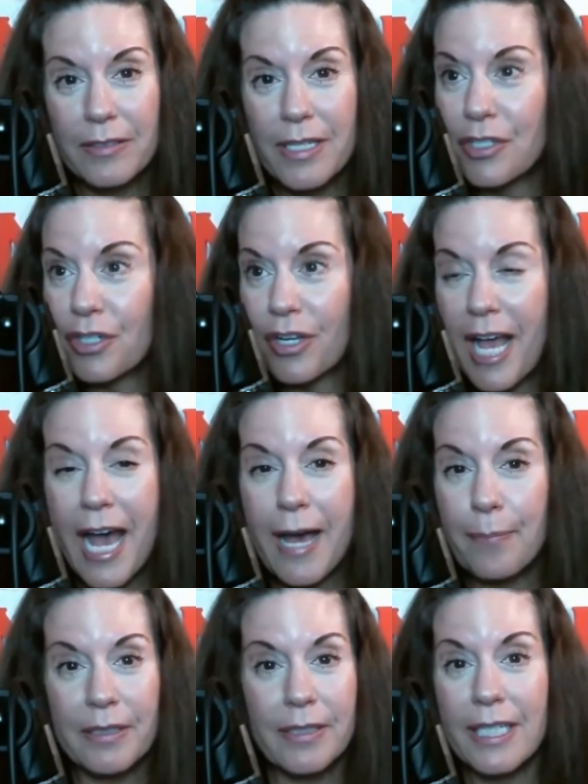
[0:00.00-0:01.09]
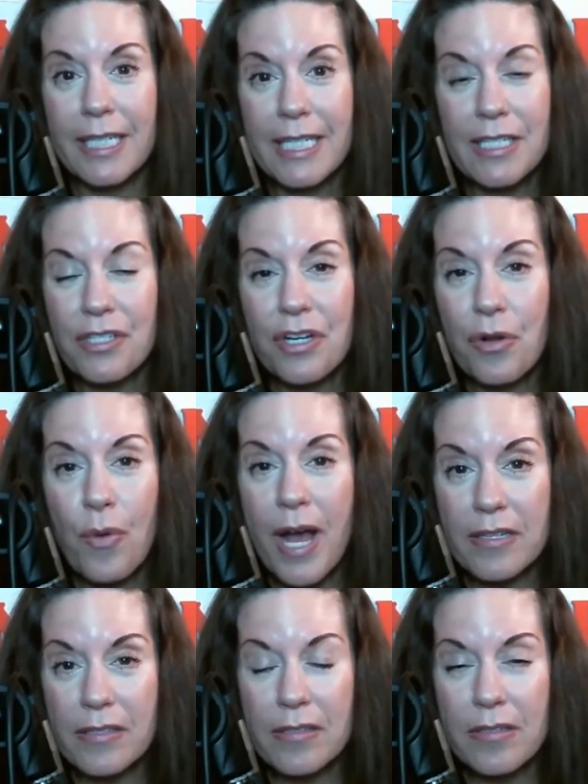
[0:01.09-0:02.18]
is it going to happen like an East and a
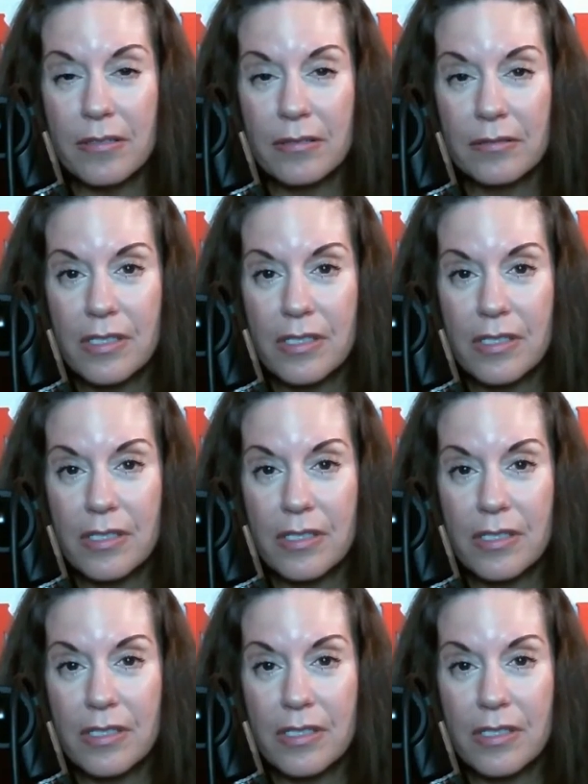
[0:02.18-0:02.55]
West?